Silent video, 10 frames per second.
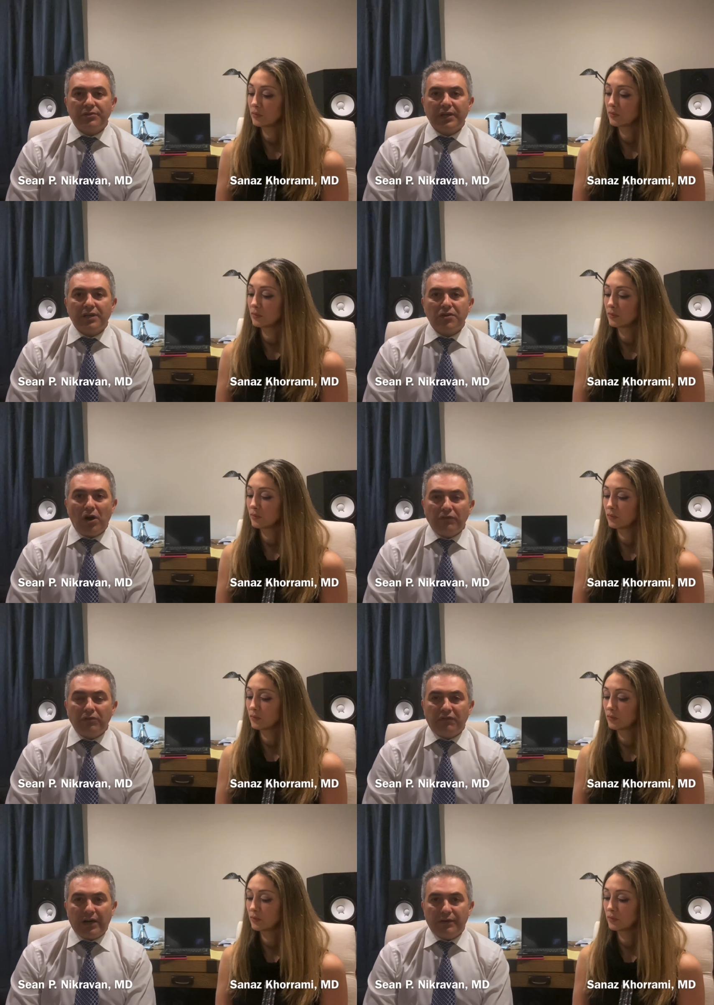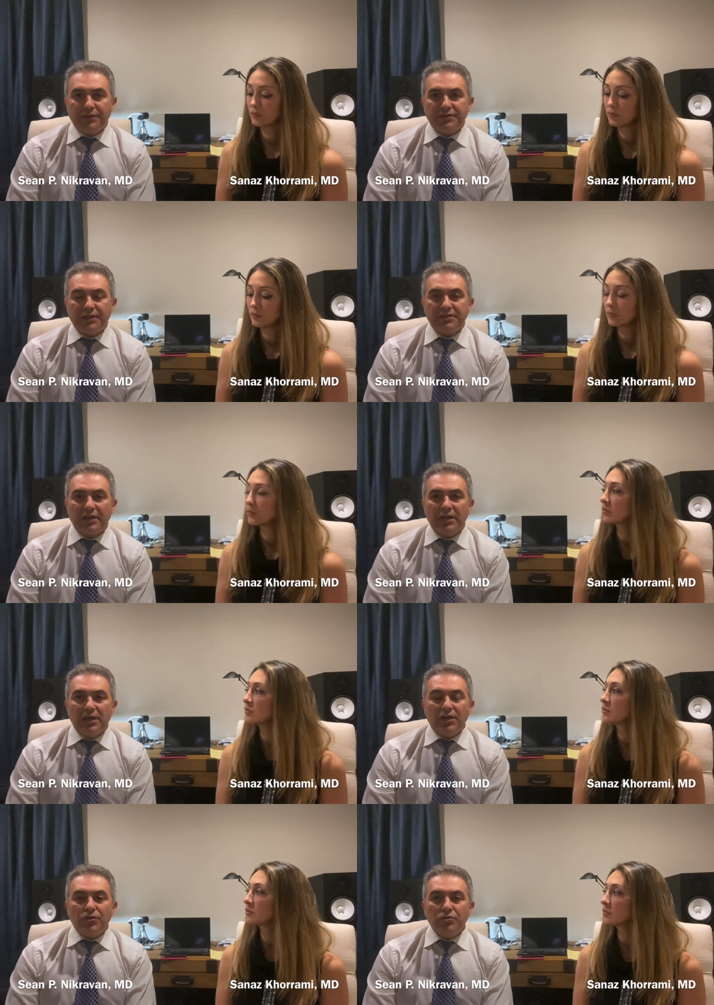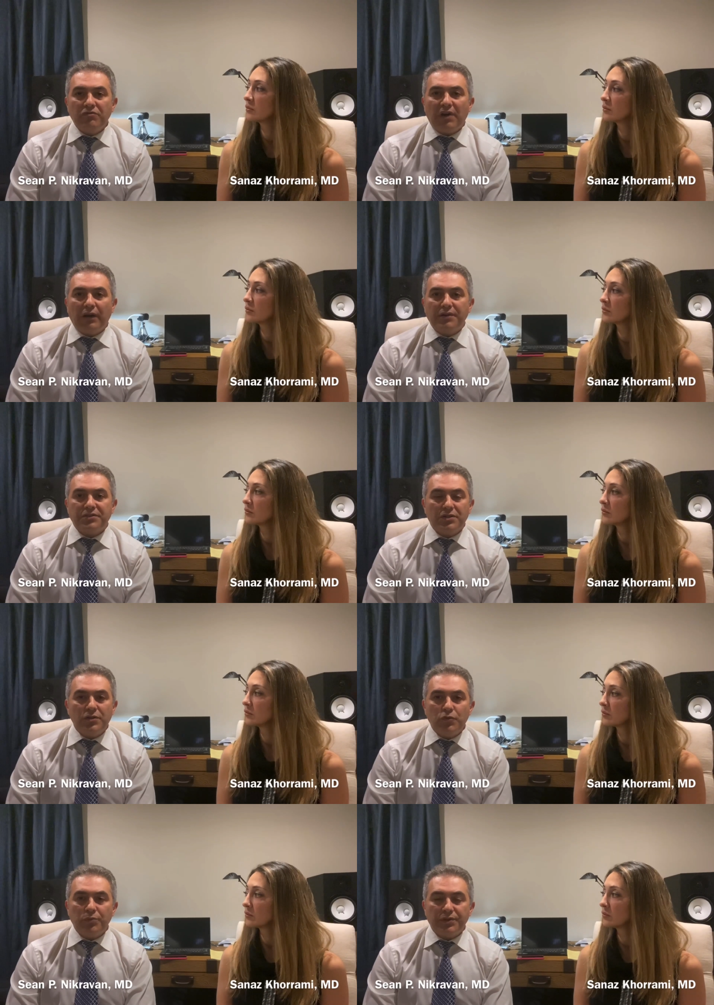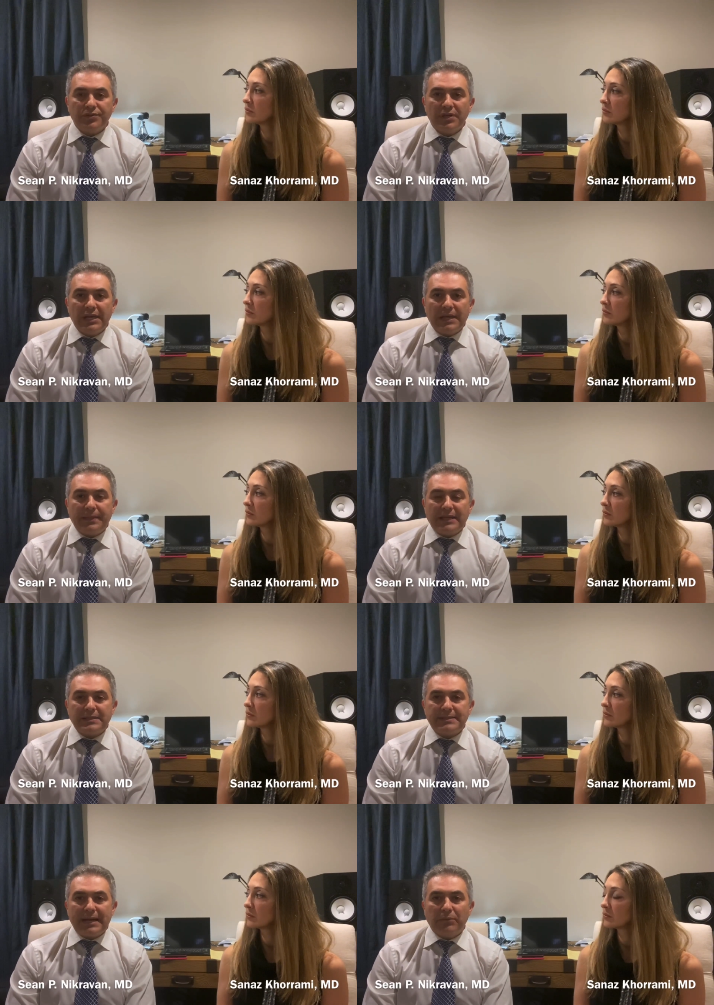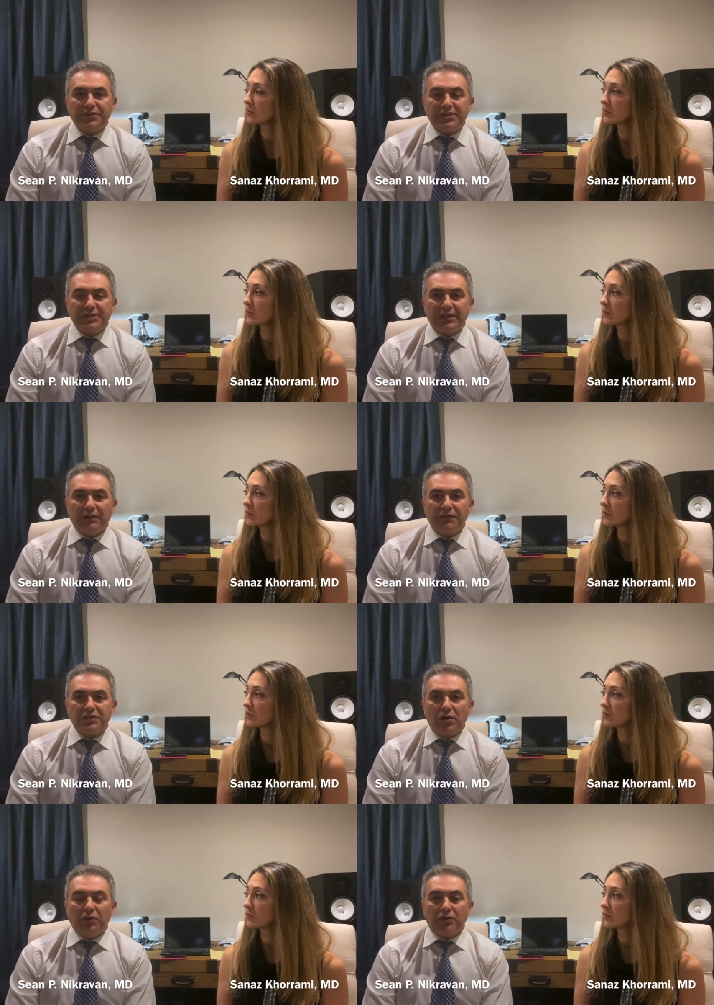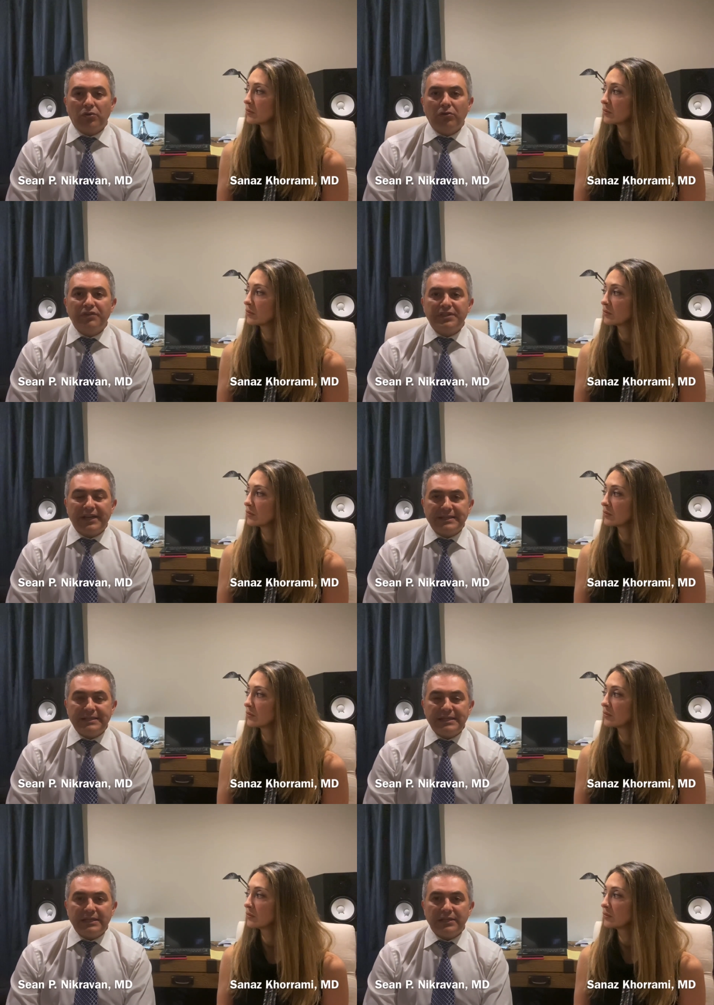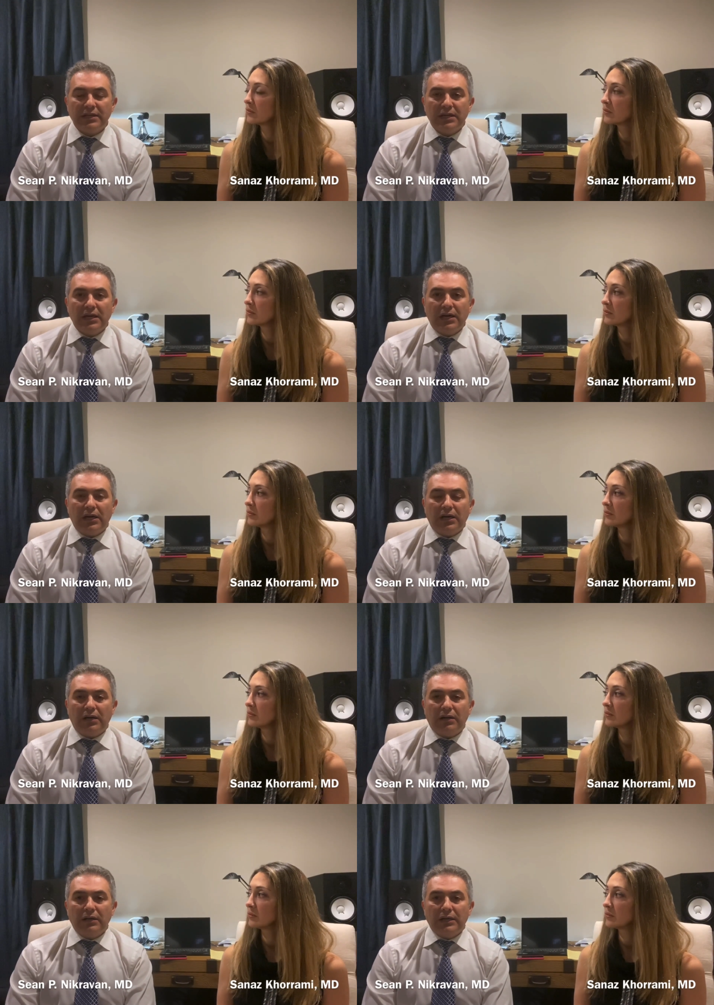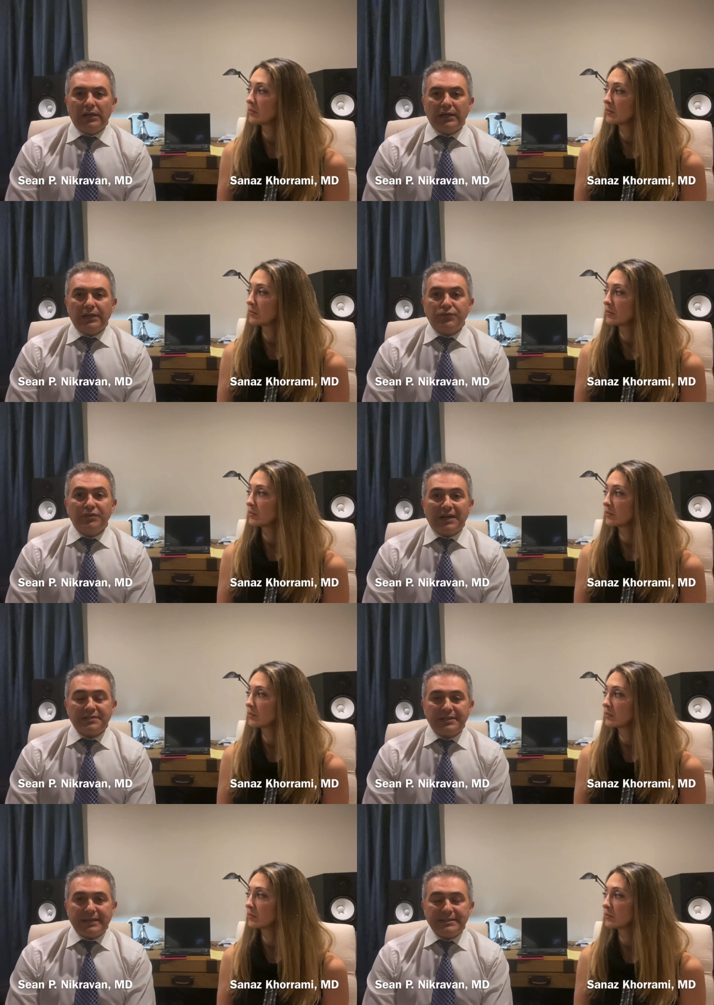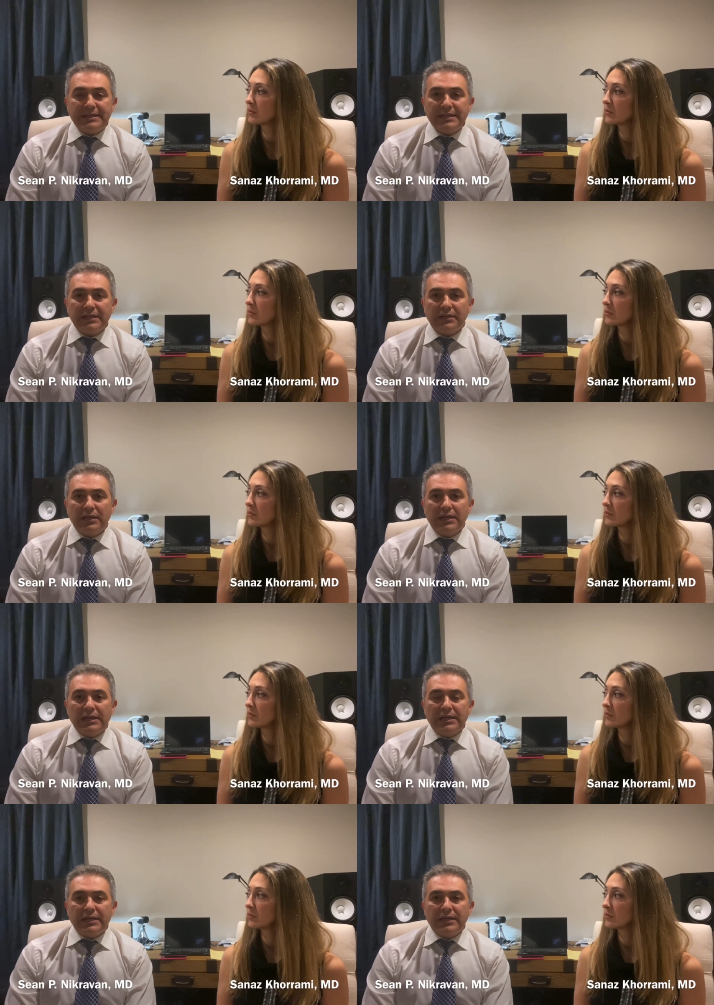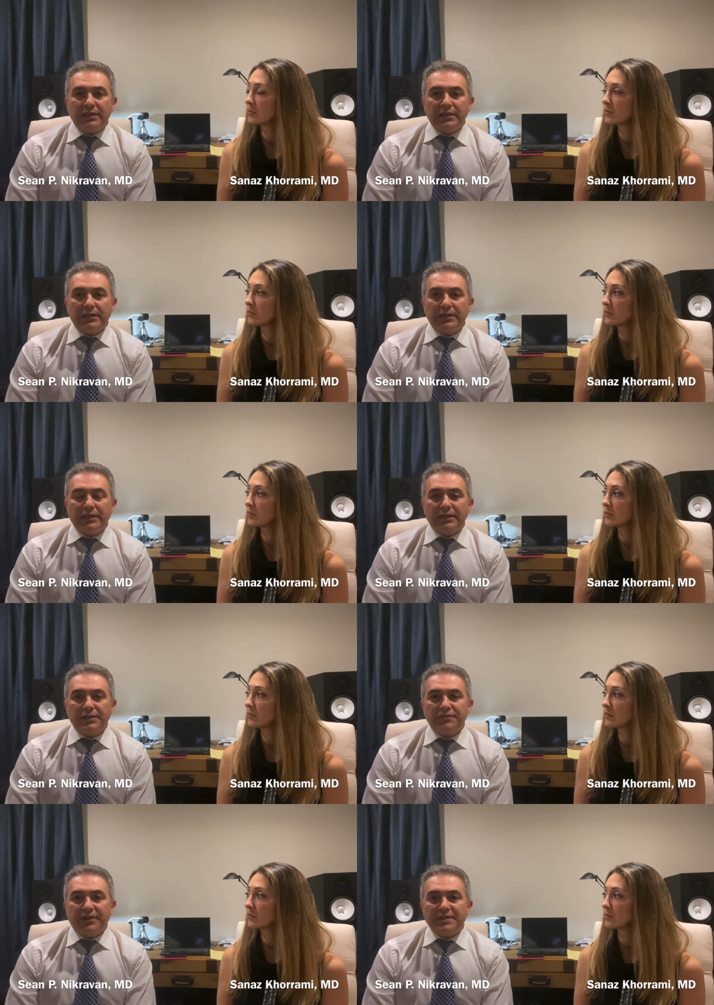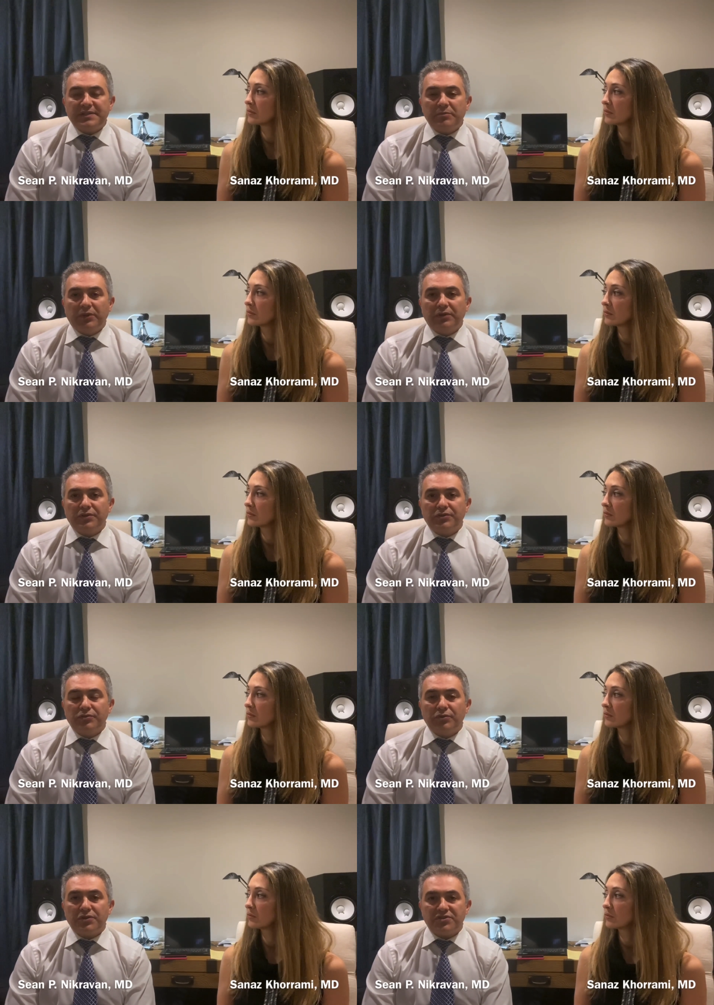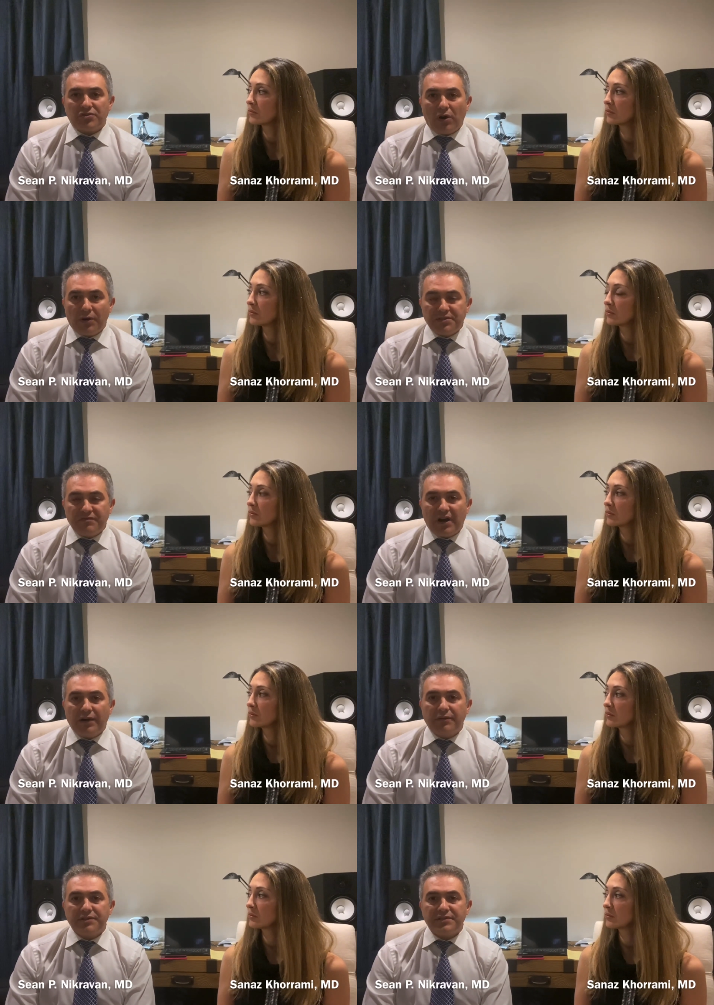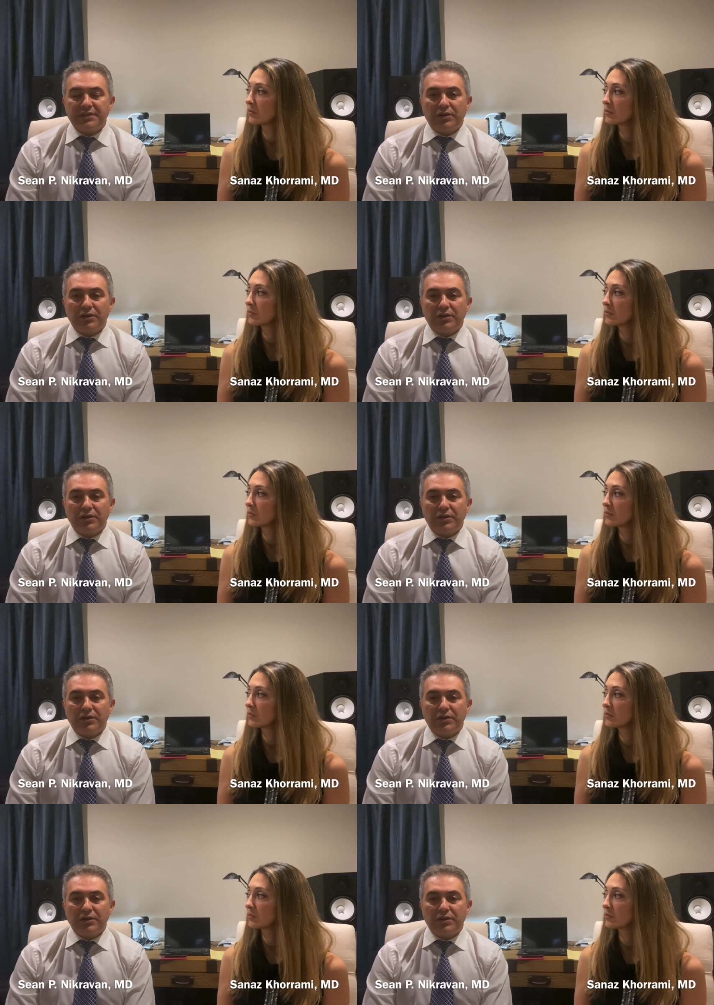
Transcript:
Speaker 1: a novel virus. It is a new virus in humans that has established itself. It's called the COVID-19 uh, in 2019. It, it, it is very similar to the SARS virus and